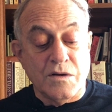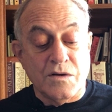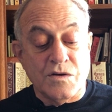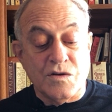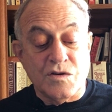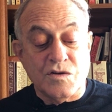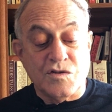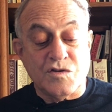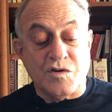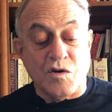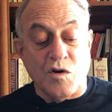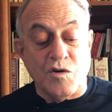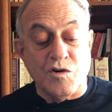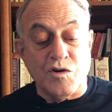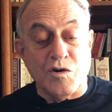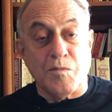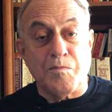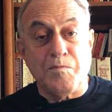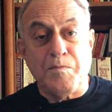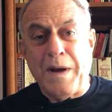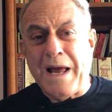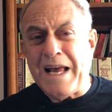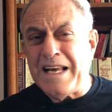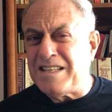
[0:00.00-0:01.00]
"So you're
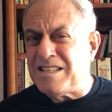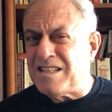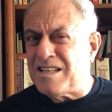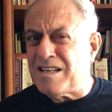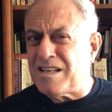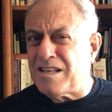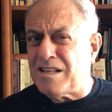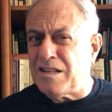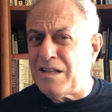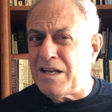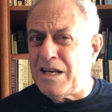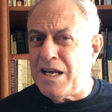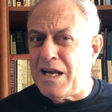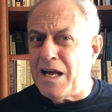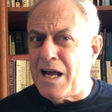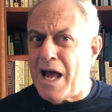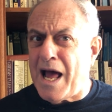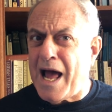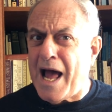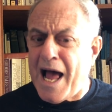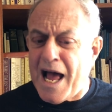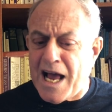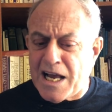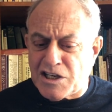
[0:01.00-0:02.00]
basically
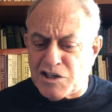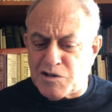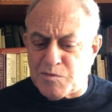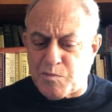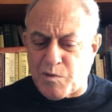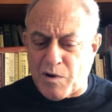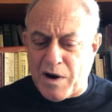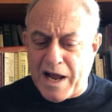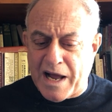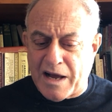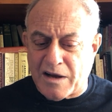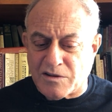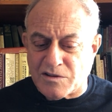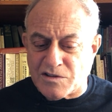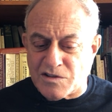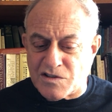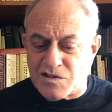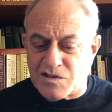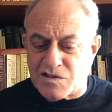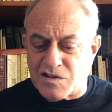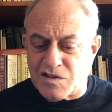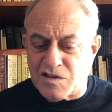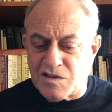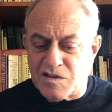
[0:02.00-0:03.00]
hash
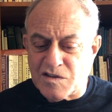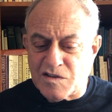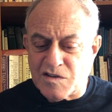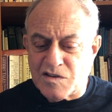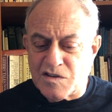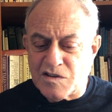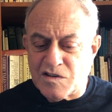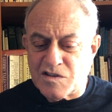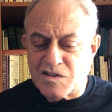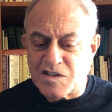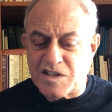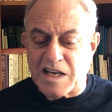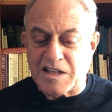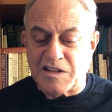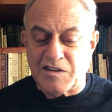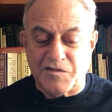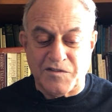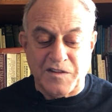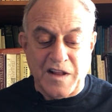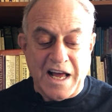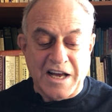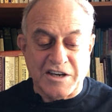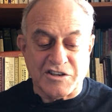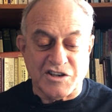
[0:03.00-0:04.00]
browns," said the
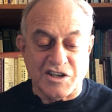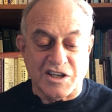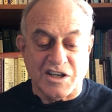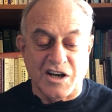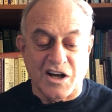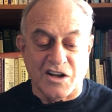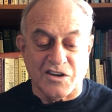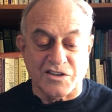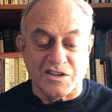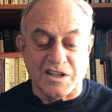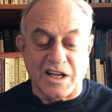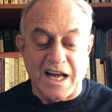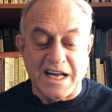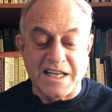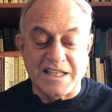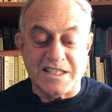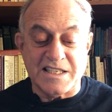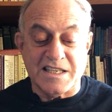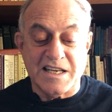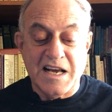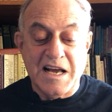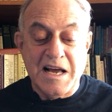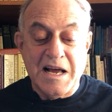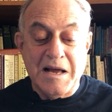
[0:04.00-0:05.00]
flashing colored
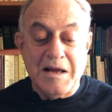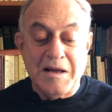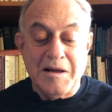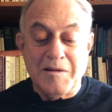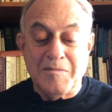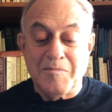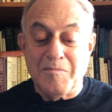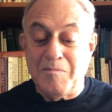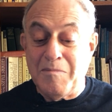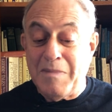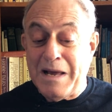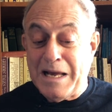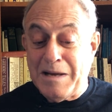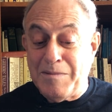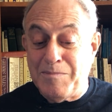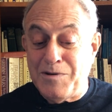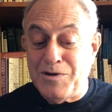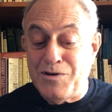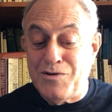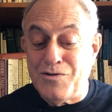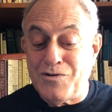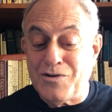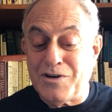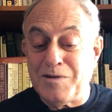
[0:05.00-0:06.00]
lights. "Maybe
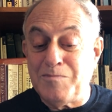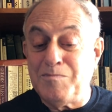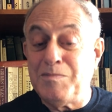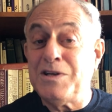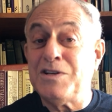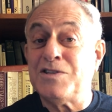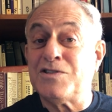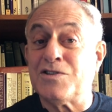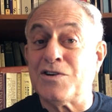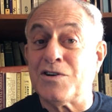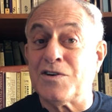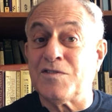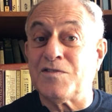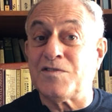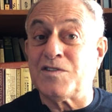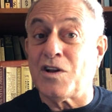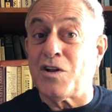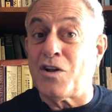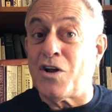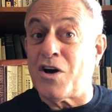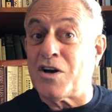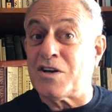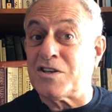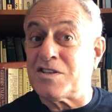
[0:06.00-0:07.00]
you can be served
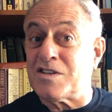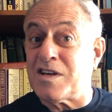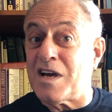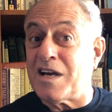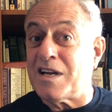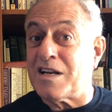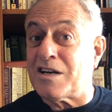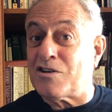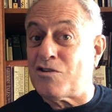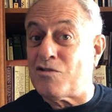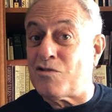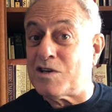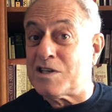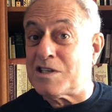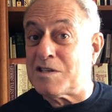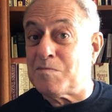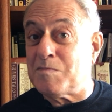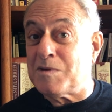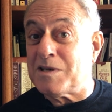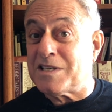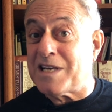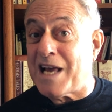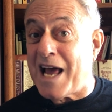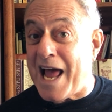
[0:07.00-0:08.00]
alongside a
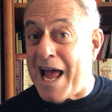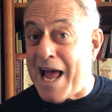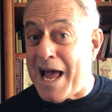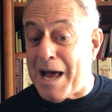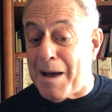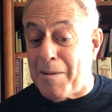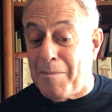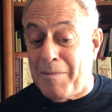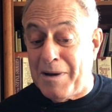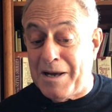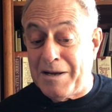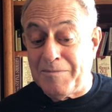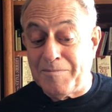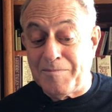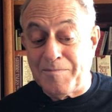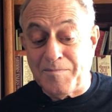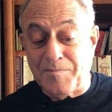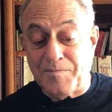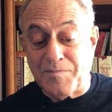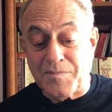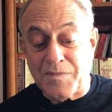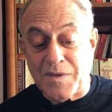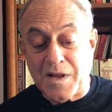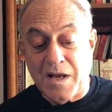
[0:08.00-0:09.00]
Christmas ham."
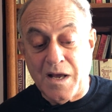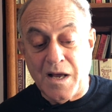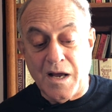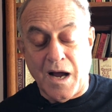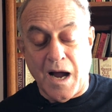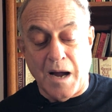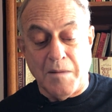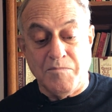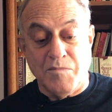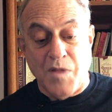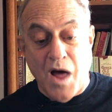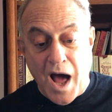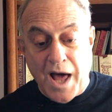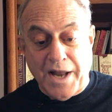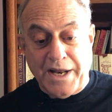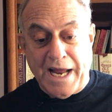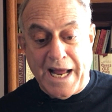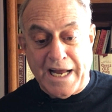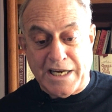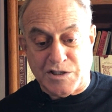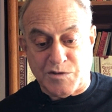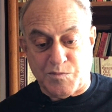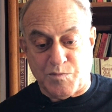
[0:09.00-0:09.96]
"I'm not hash